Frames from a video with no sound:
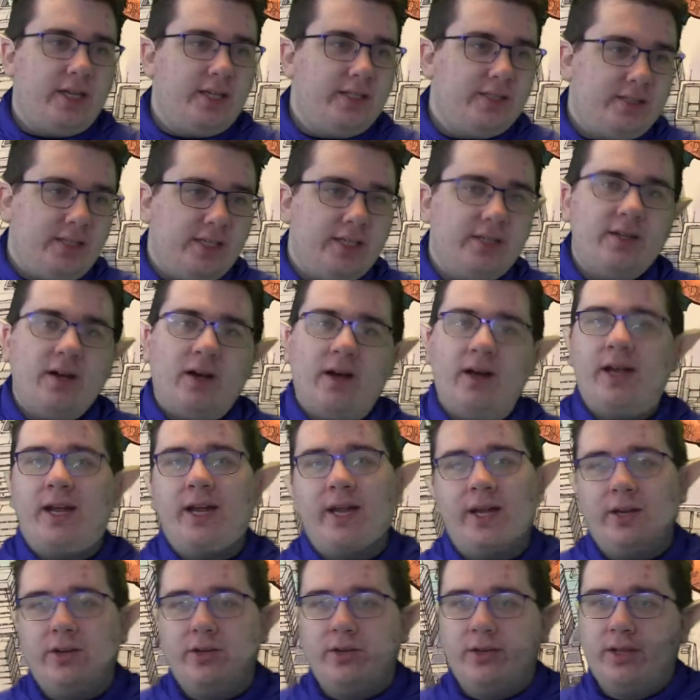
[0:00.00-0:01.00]
did not
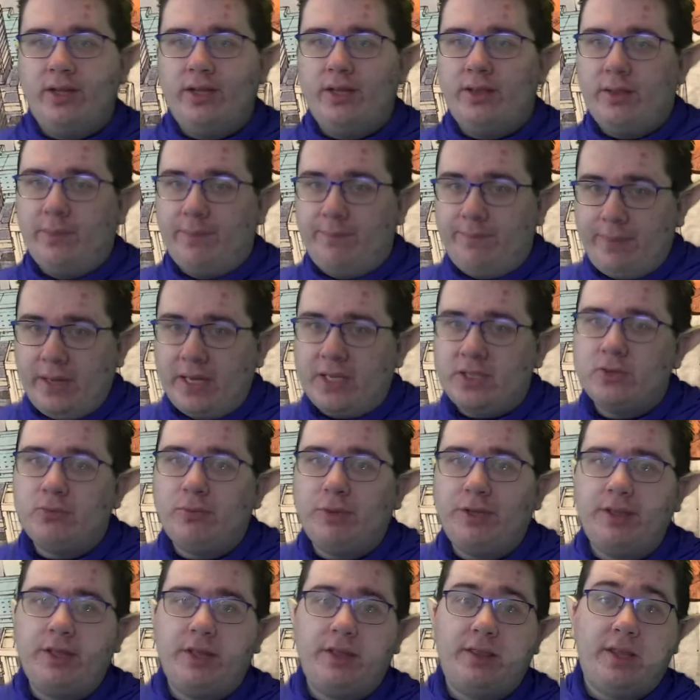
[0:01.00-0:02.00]
handle it the best
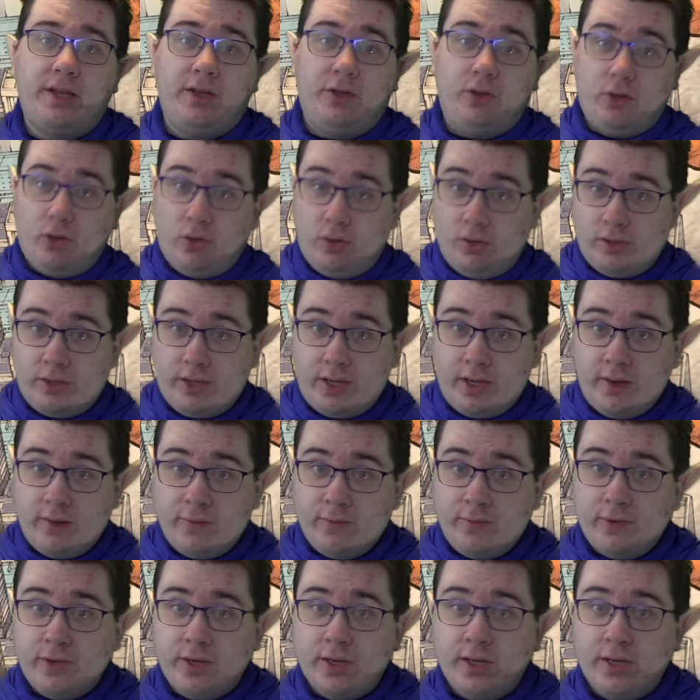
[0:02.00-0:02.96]
way that they could have,